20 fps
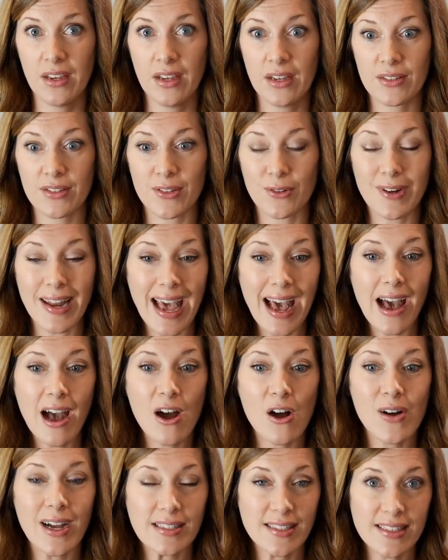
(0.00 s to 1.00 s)
So
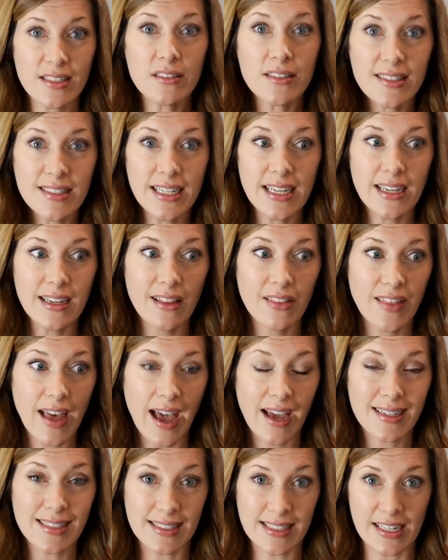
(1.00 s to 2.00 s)
now I still see that